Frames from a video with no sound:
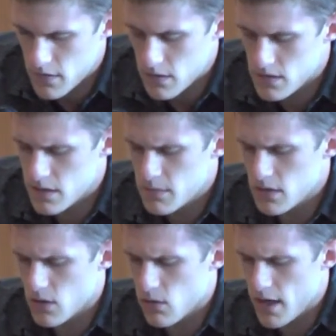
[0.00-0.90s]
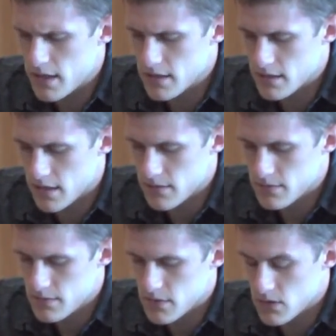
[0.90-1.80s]
You seem a little quiet, he said.
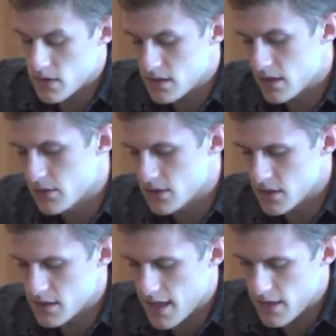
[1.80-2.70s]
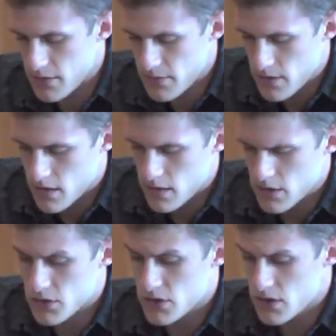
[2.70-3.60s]
Troy said he was just tired.
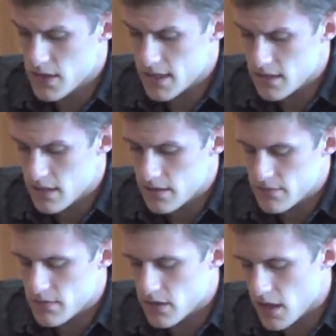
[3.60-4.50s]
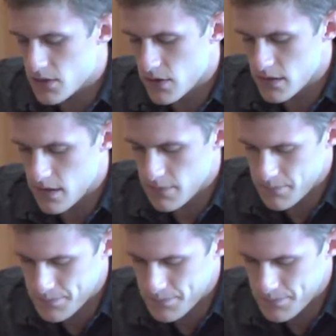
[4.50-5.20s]
You sure, Jack said? Yeah, Troy said.